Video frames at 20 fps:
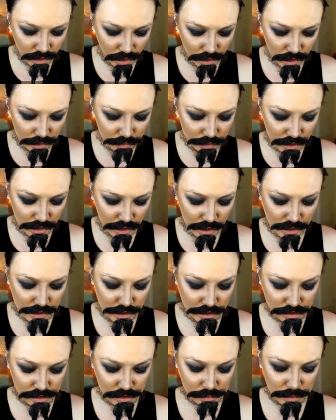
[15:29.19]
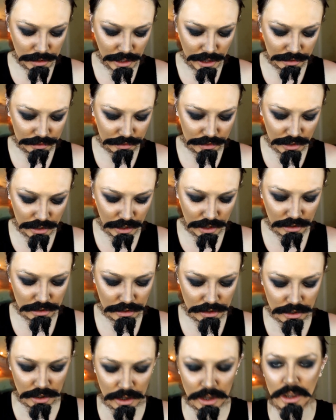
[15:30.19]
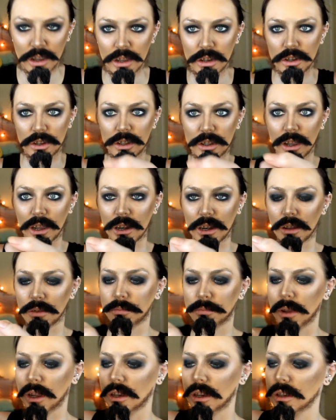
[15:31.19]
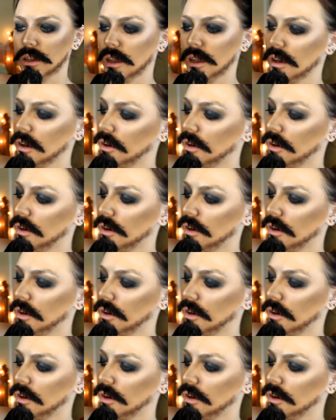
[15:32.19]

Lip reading: I really like to use the black for the nails, just kind of paint it